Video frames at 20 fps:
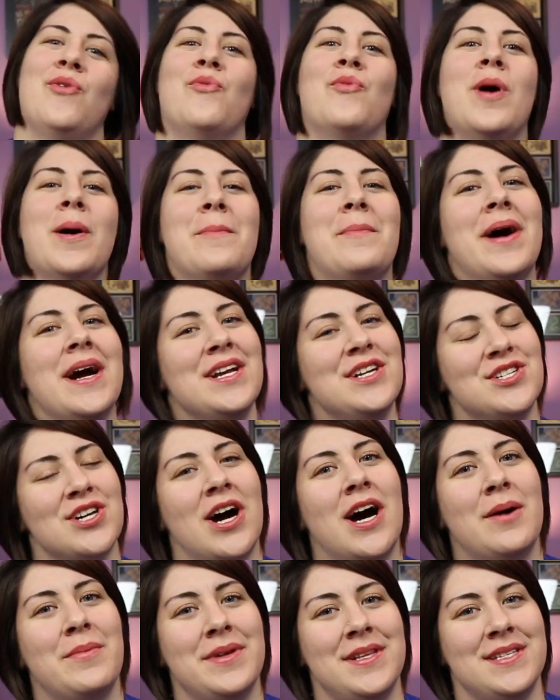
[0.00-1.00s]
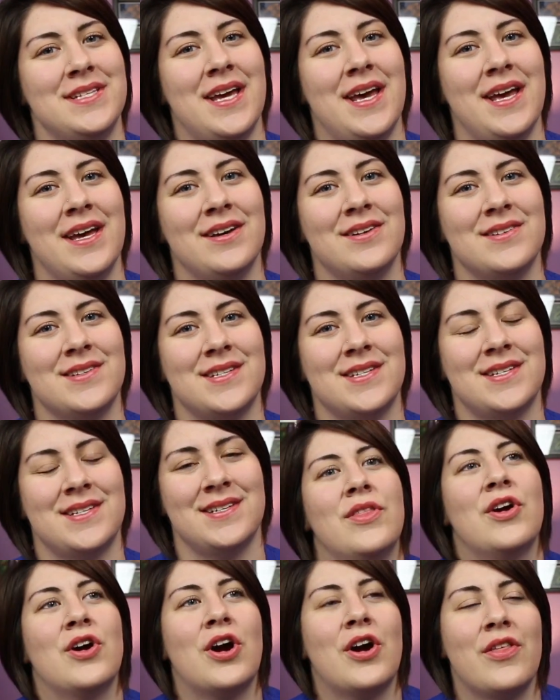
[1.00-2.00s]
what my job entails.
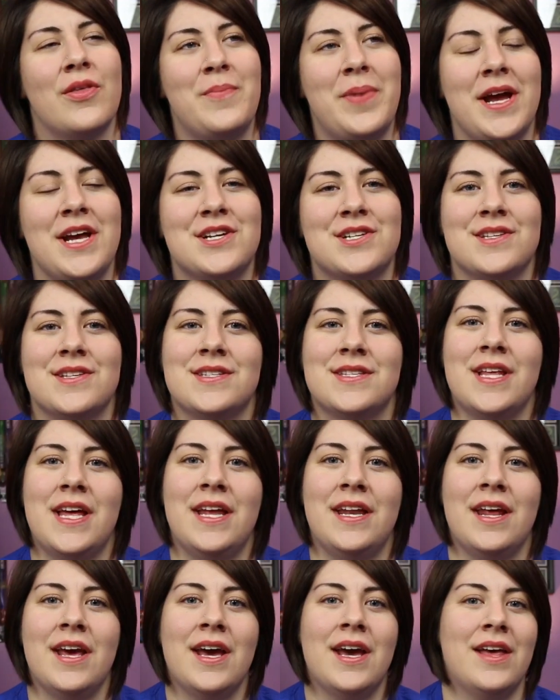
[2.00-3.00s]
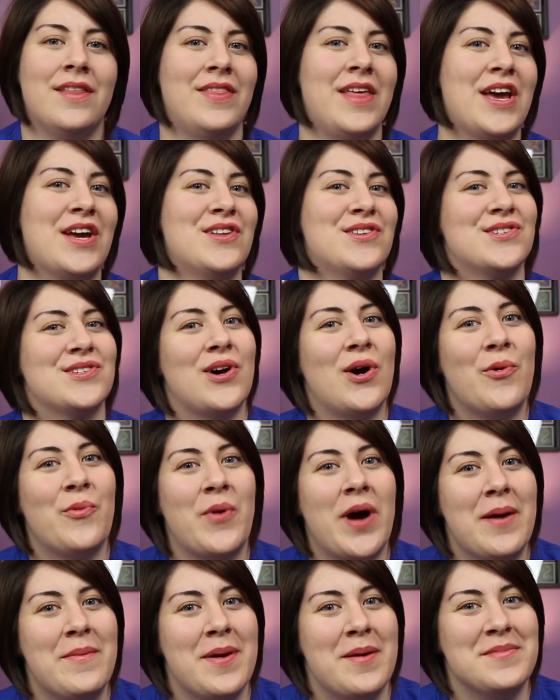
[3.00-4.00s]
There are the patients that they consult
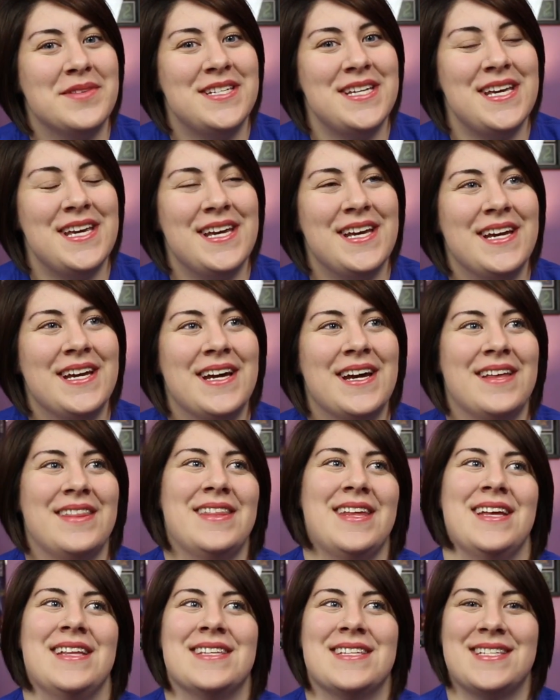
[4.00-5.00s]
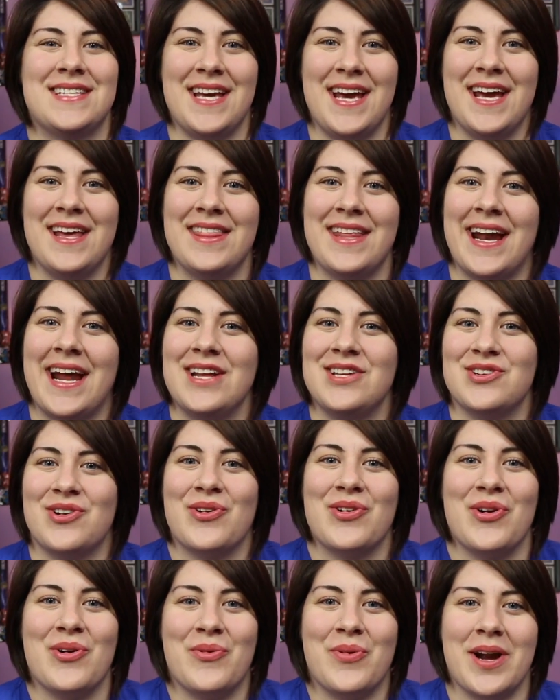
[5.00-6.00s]
WebMD and then say that I
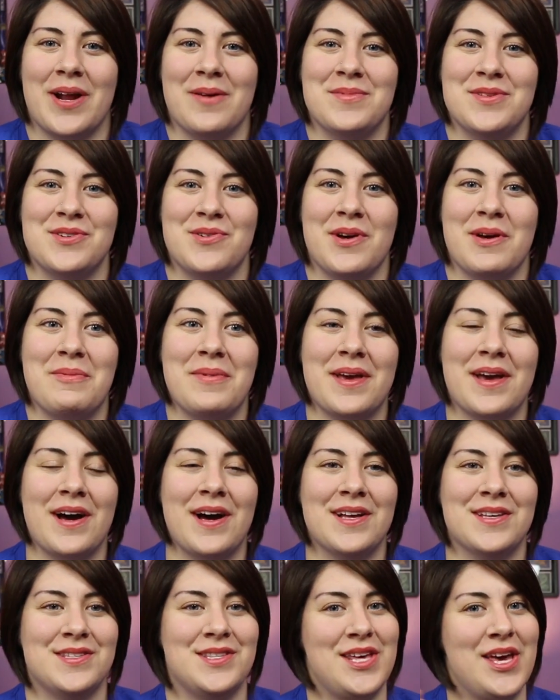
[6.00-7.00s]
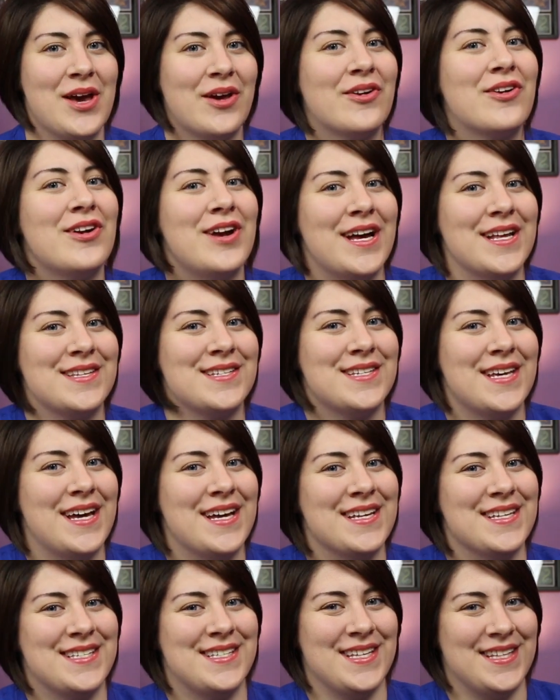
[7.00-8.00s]
don't know what I'm doing because the internet
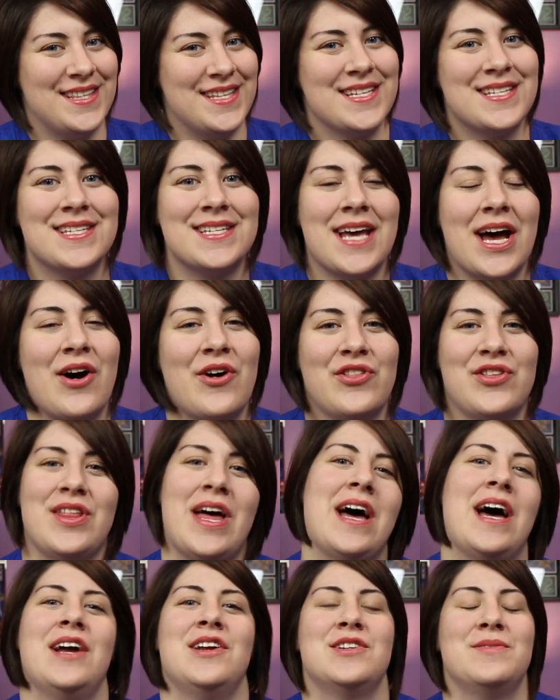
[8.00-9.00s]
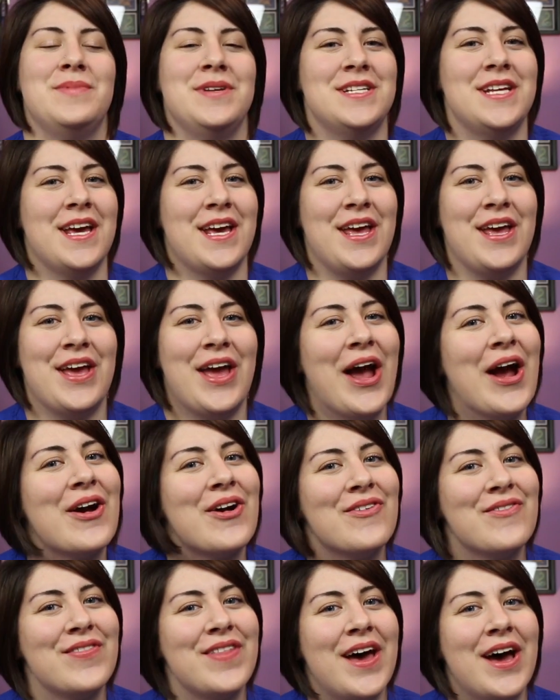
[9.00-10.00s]
says that this is how I should be taking care
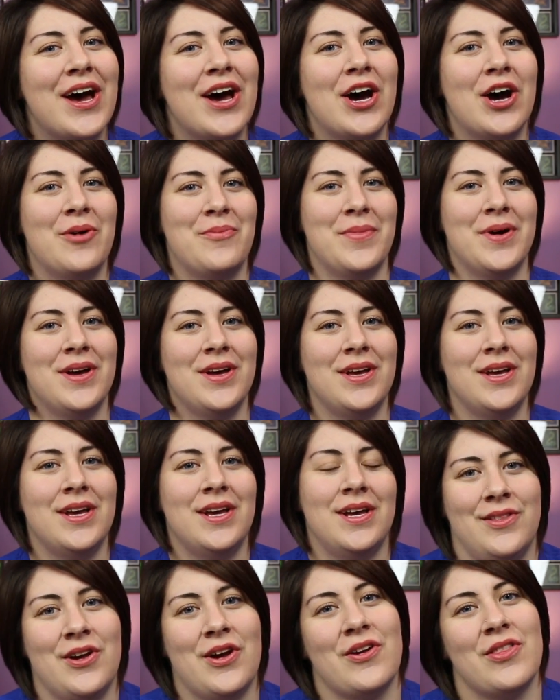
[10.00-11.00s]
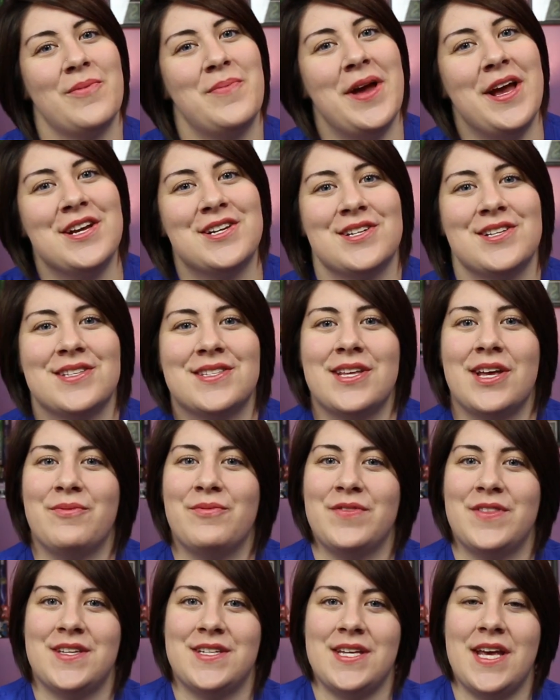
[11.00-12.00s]
of them. What? There are the patients that
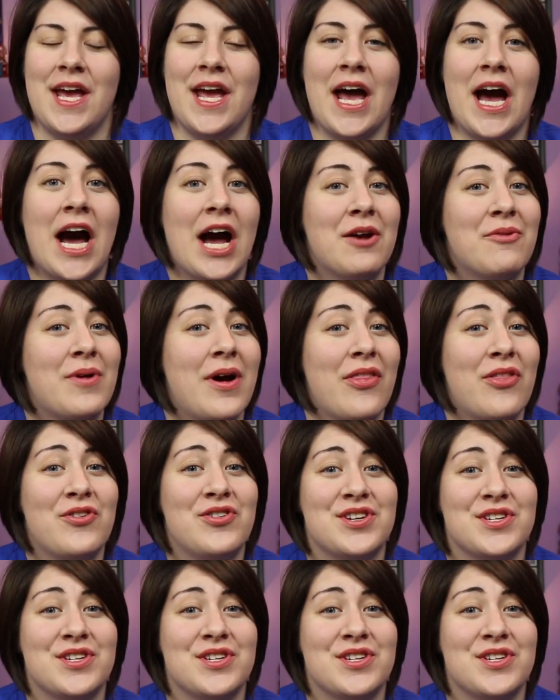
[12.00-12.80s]
say I'd rather